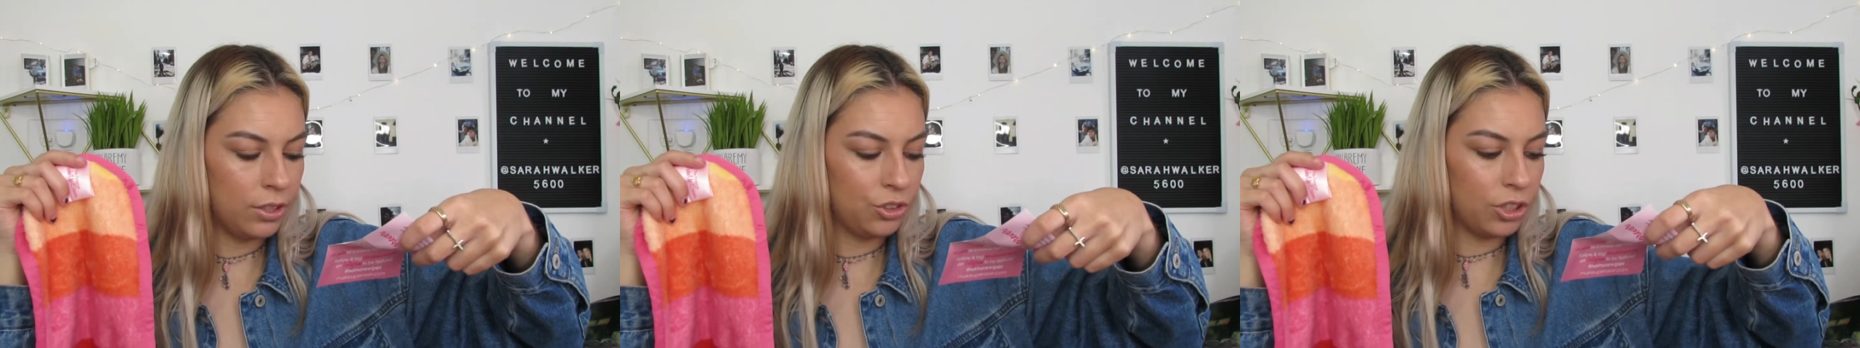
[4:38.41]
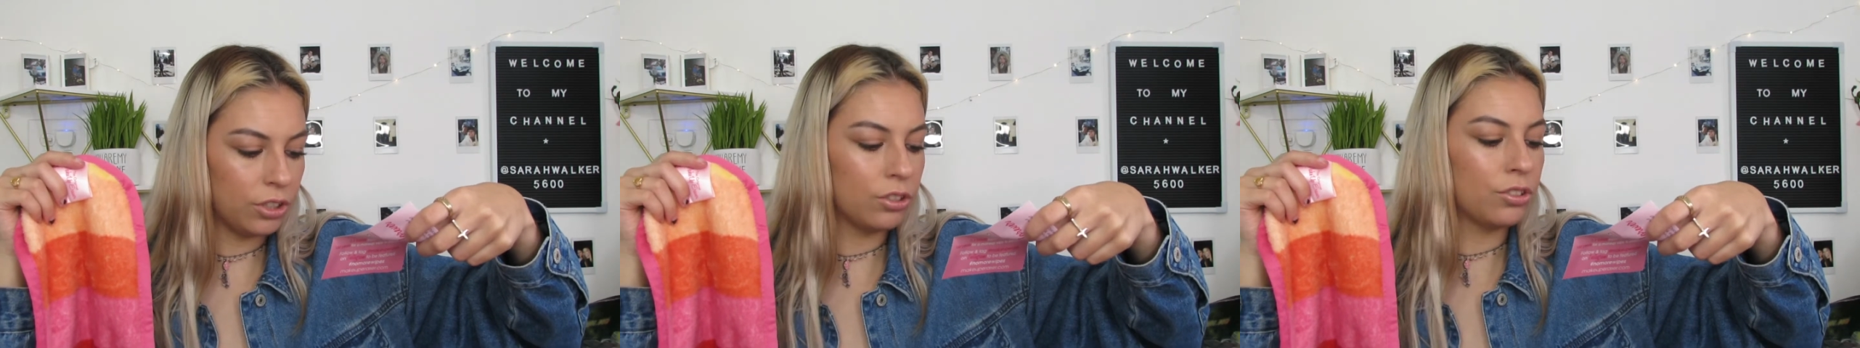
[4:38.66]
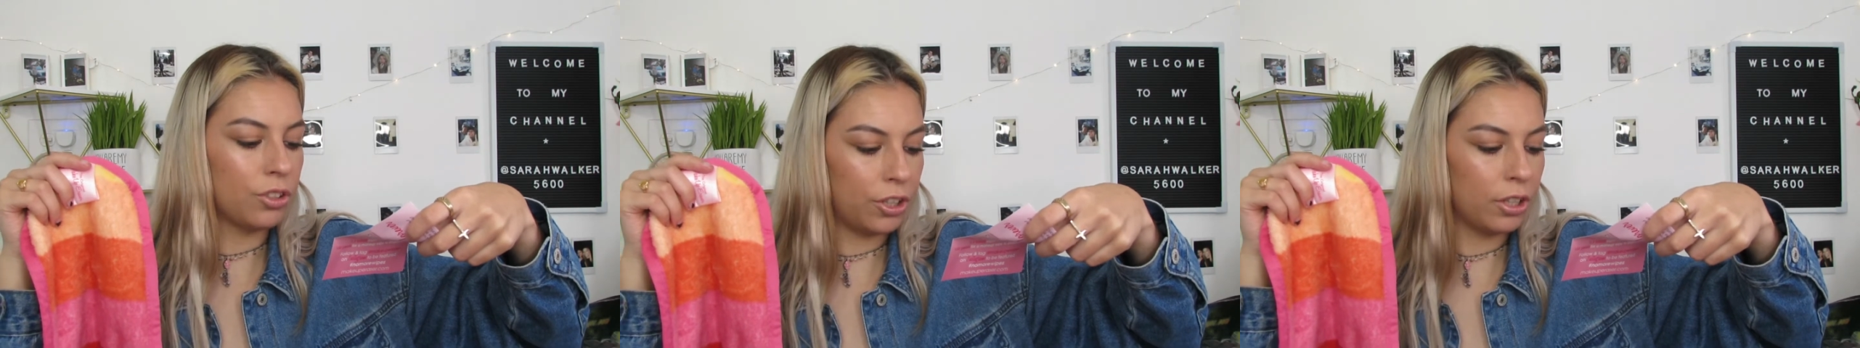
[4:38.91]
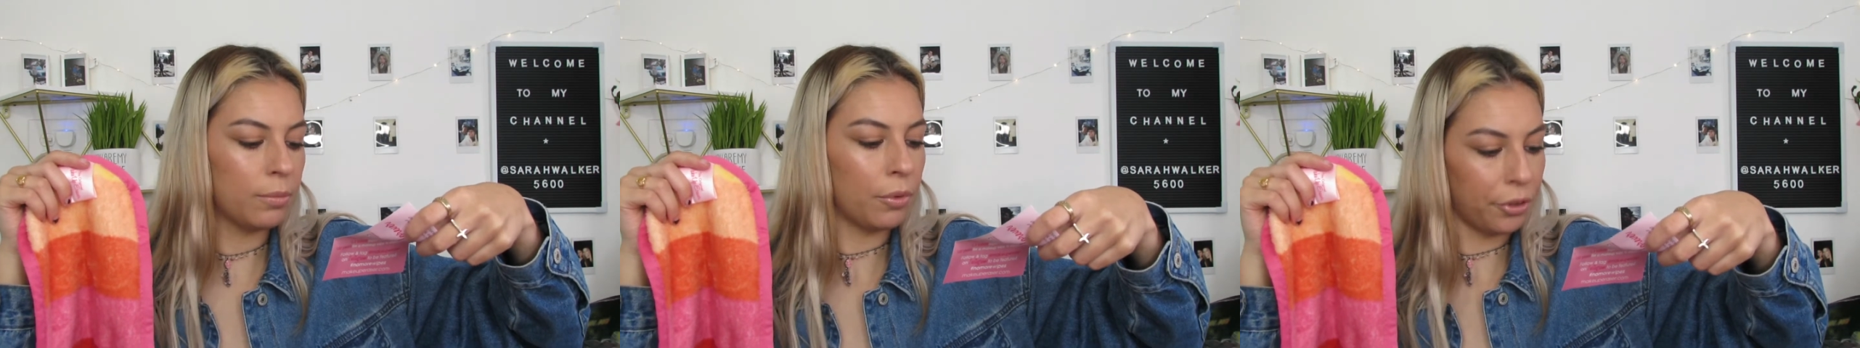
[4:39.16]
gentle
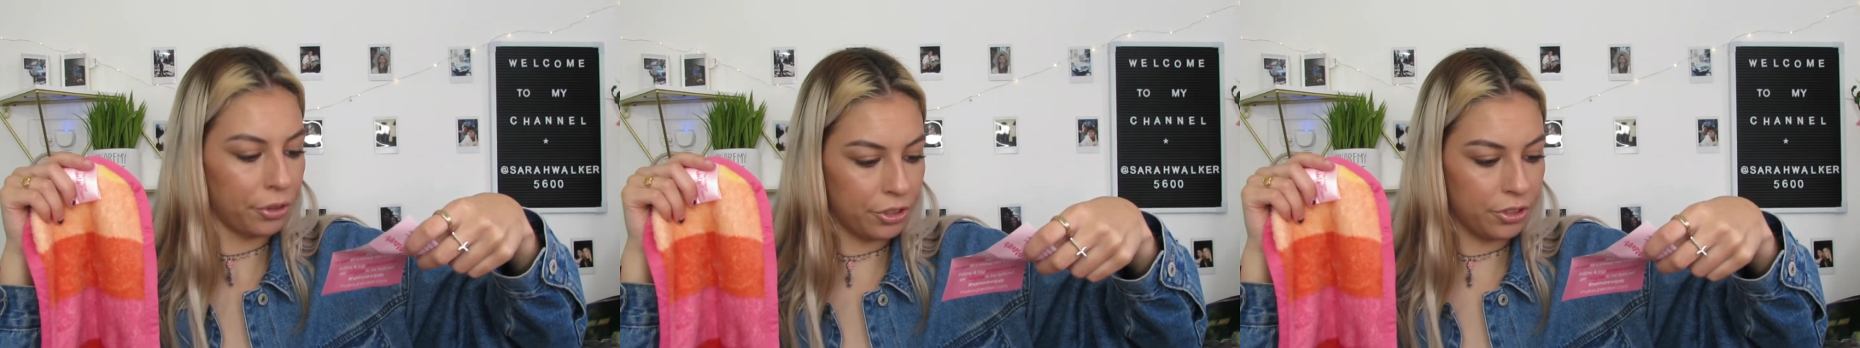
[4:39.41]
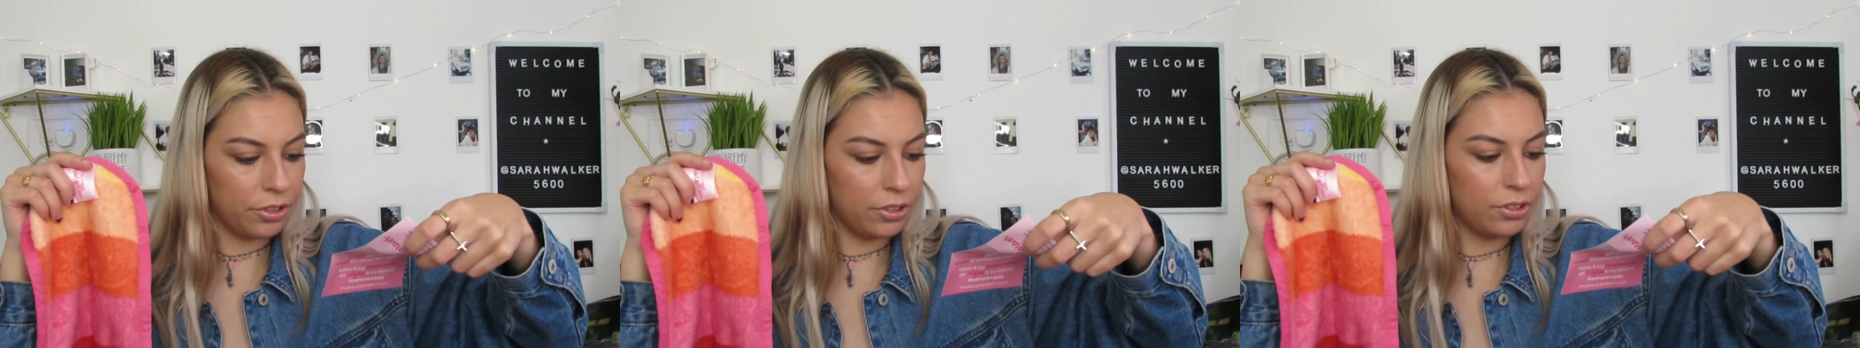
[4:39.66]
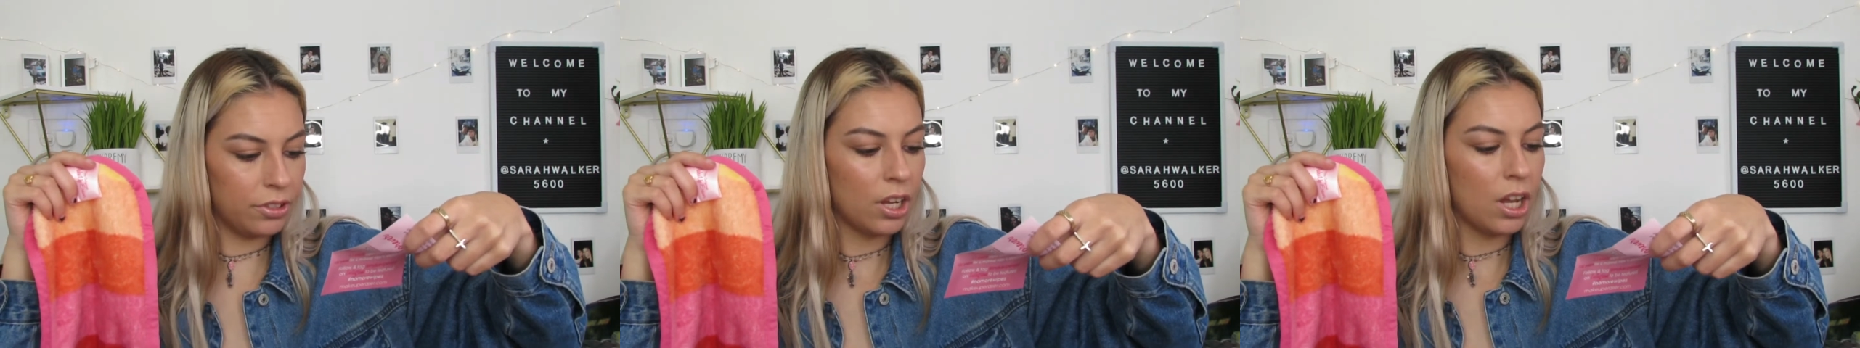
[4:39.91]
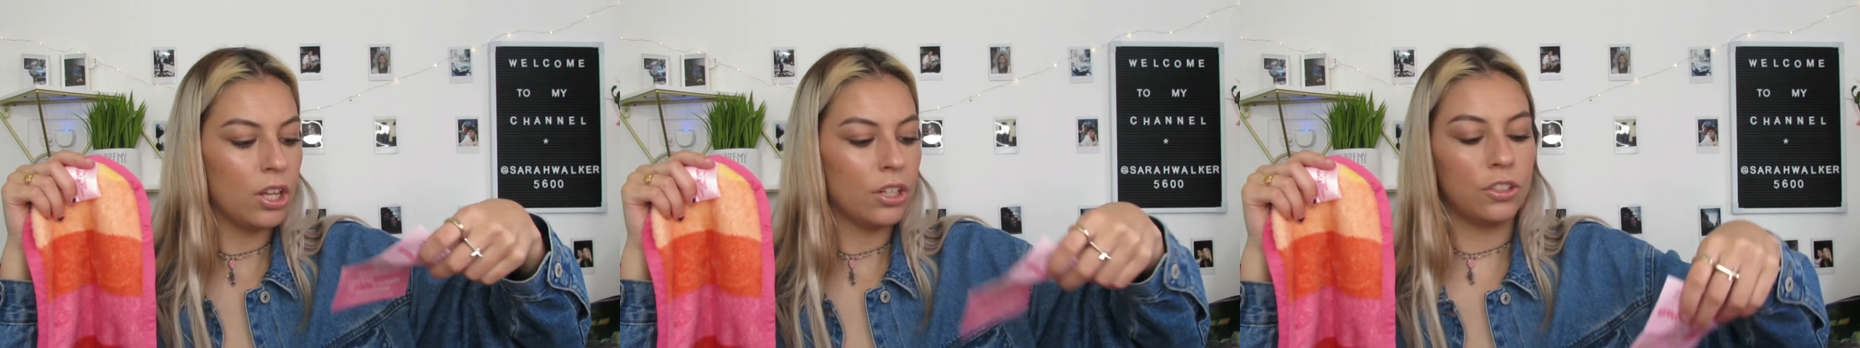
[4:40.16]
circulate motions
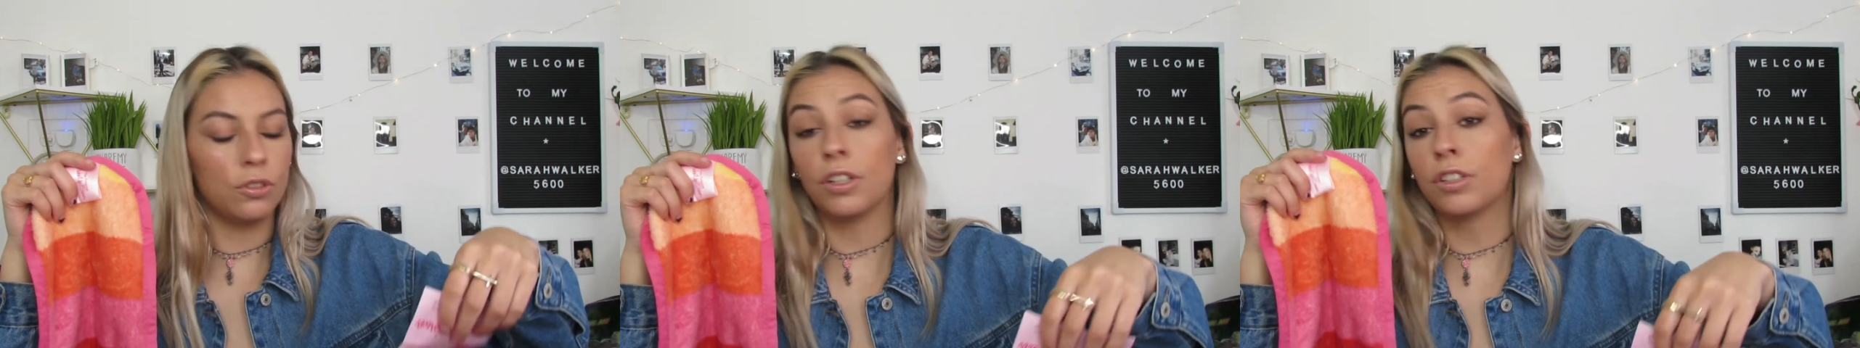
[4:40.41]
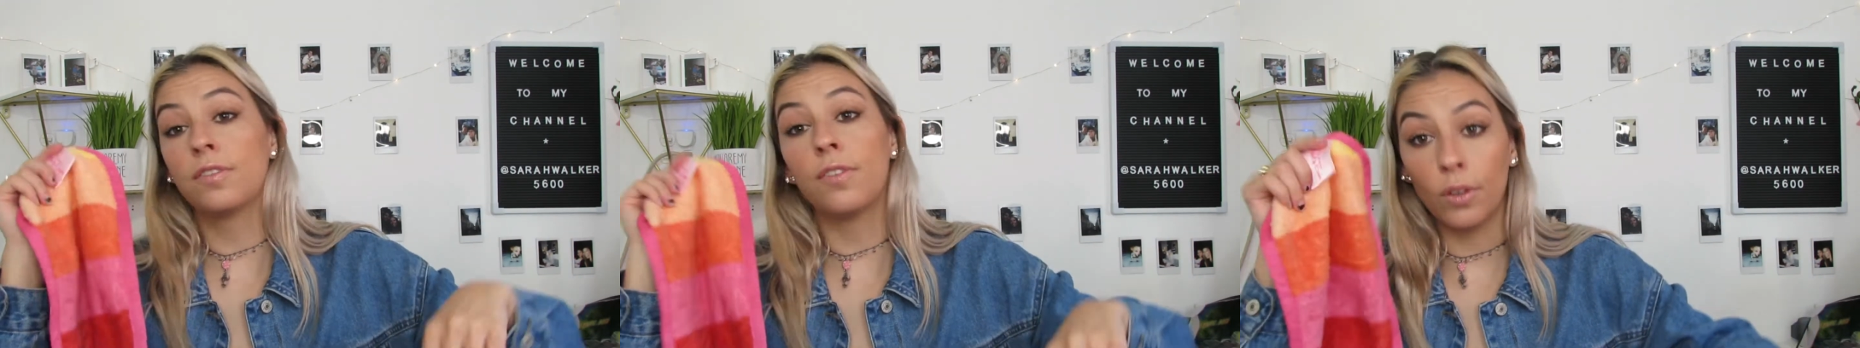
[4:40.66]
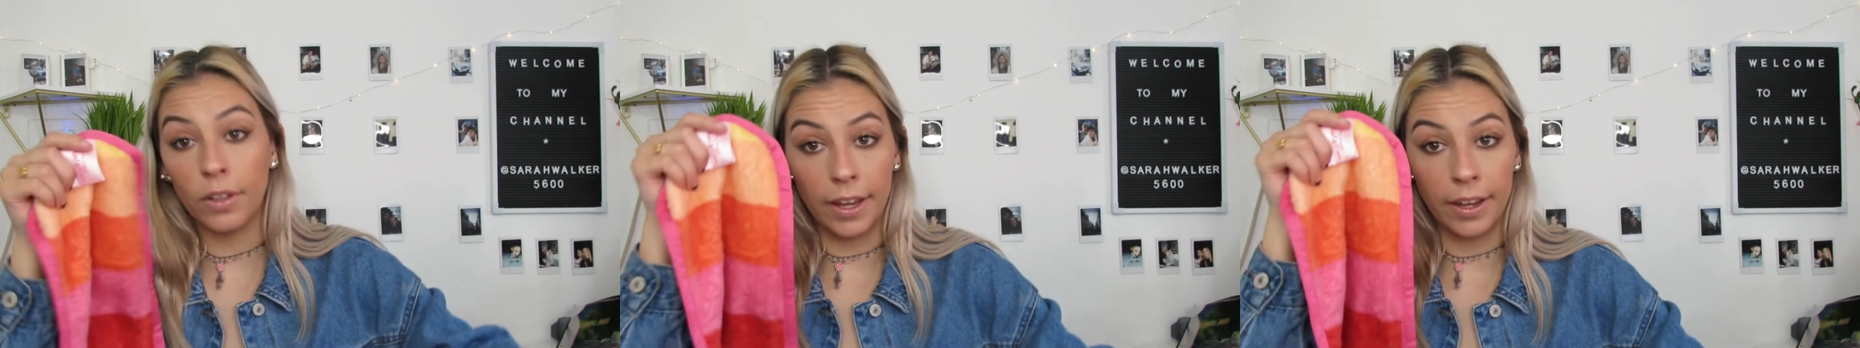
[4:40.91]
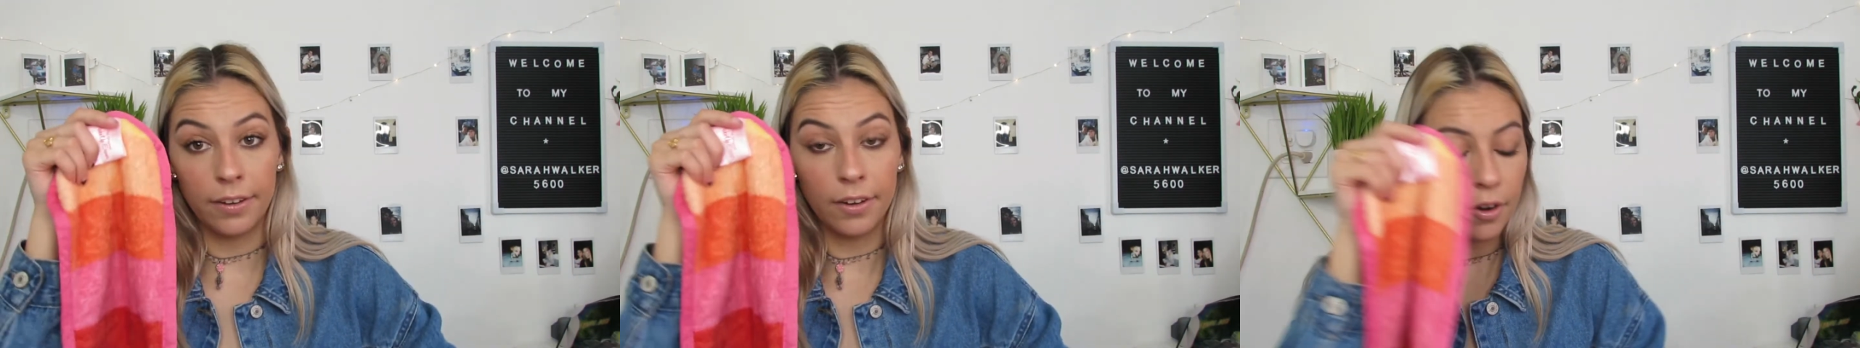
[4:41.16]
to exfoliate.